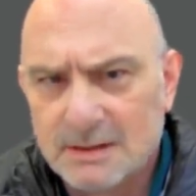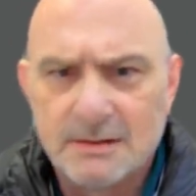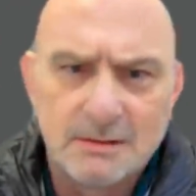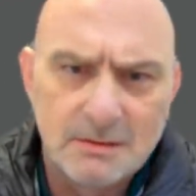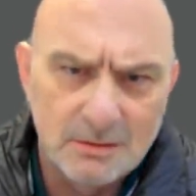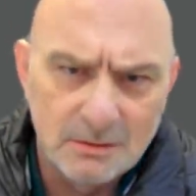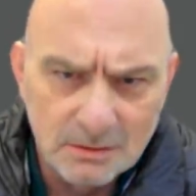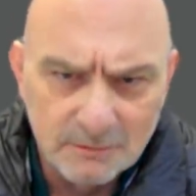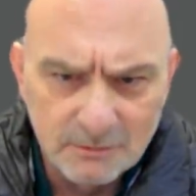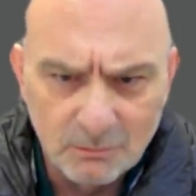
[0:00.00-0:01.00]
go to
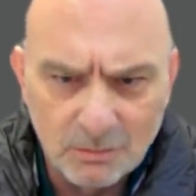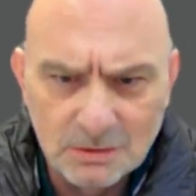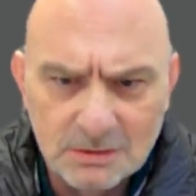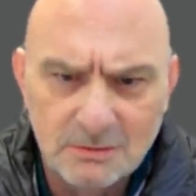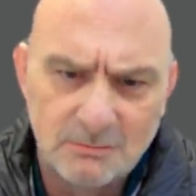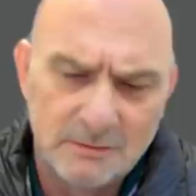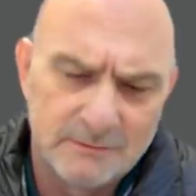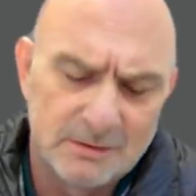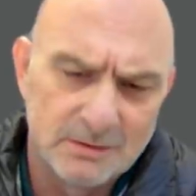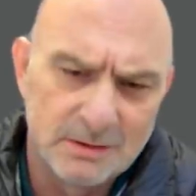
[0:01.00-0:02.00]
the wardroom
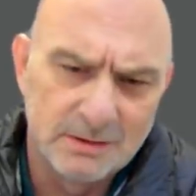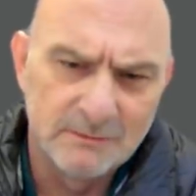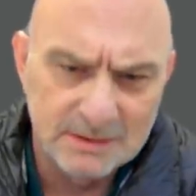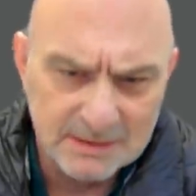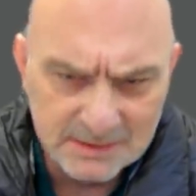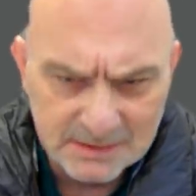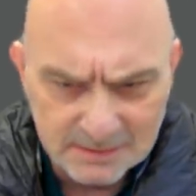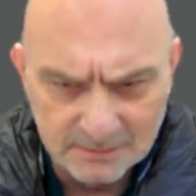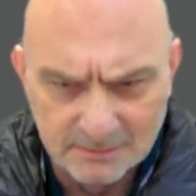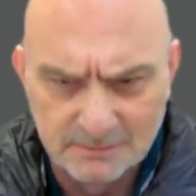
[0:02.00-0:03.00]
without
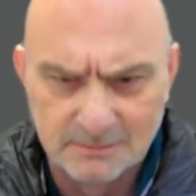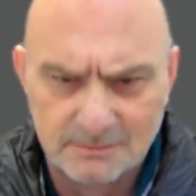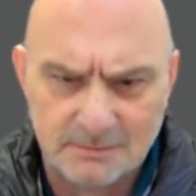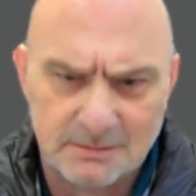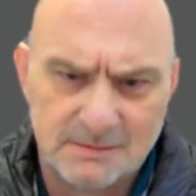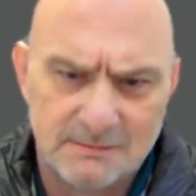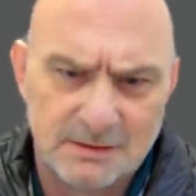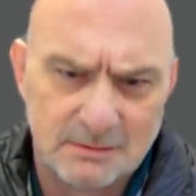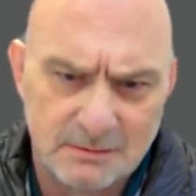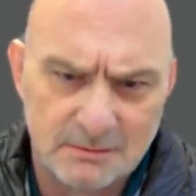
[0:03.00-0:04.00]
invitation. Is
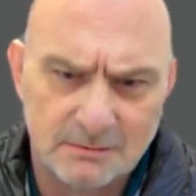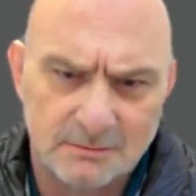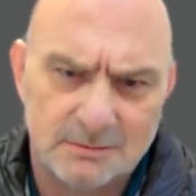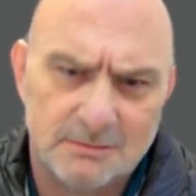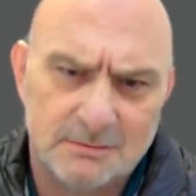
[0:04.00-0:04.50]
that true?